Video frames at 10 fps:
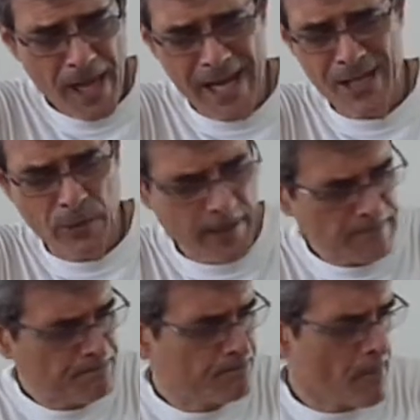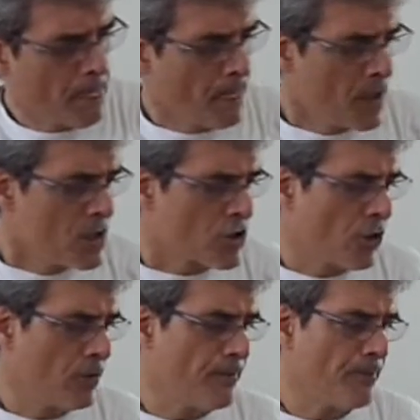Anyway,
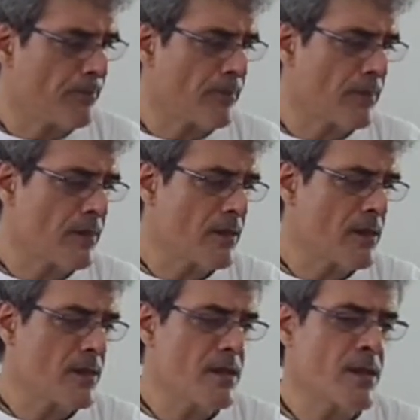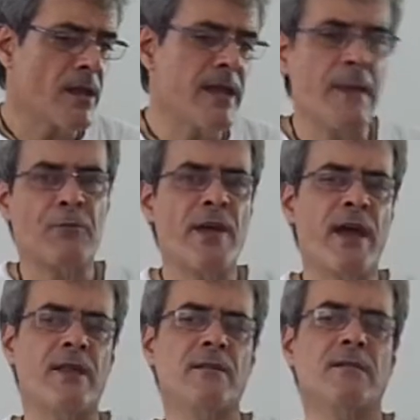so he
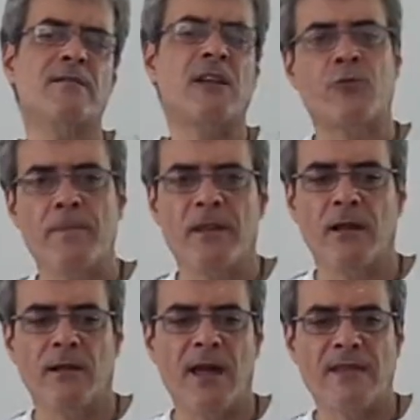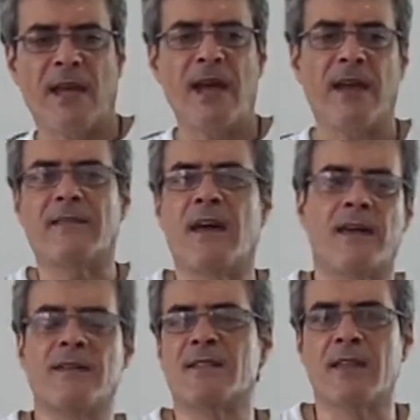apprehends the criminal and the guy
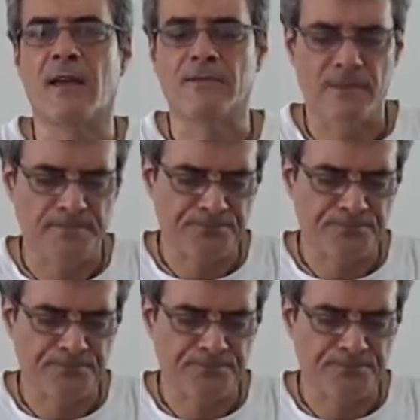that he saves.